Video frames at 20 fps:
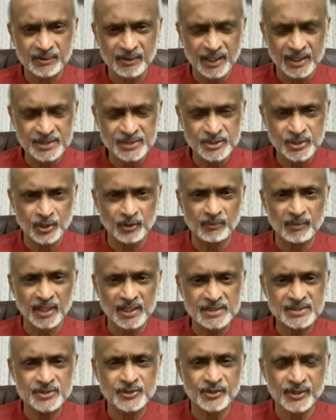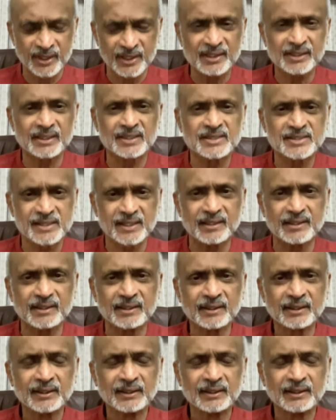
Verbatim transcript: as your as you correctly said,